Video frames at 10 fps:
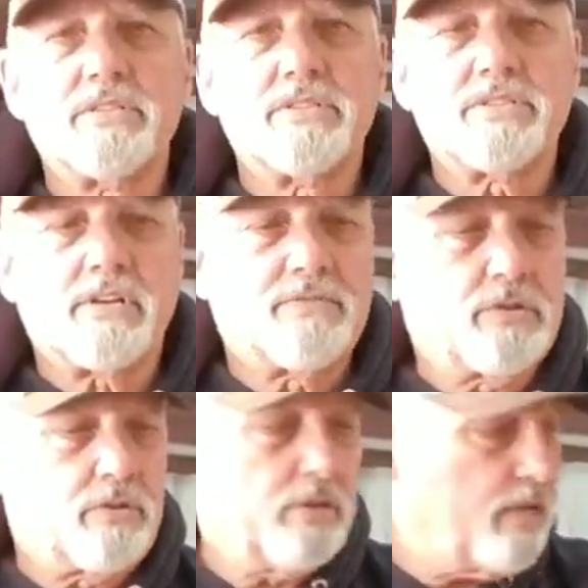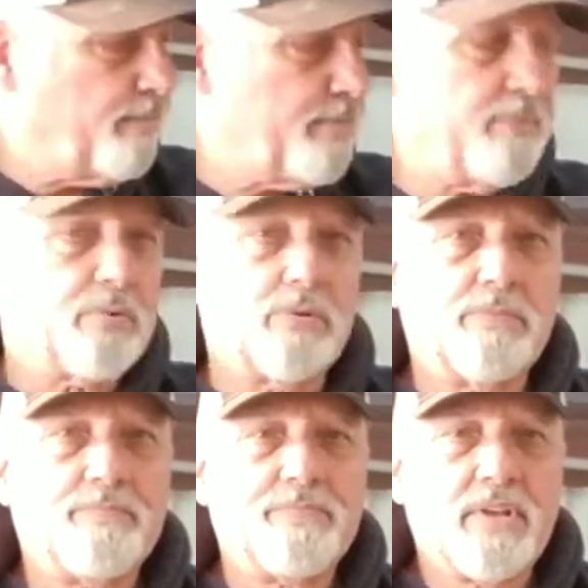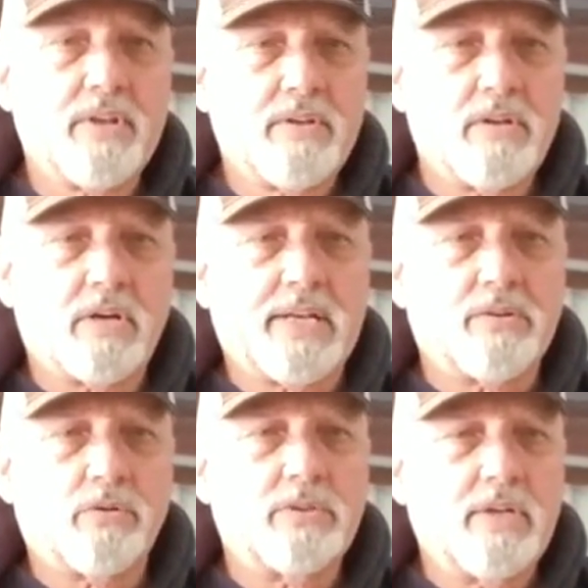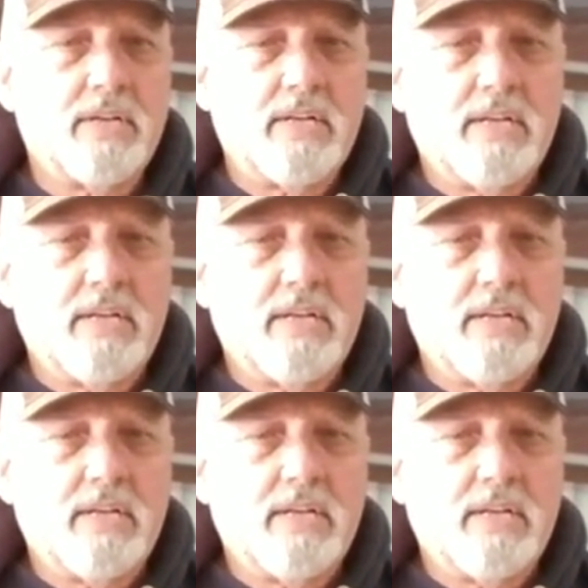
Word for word: several uh, people, young and old,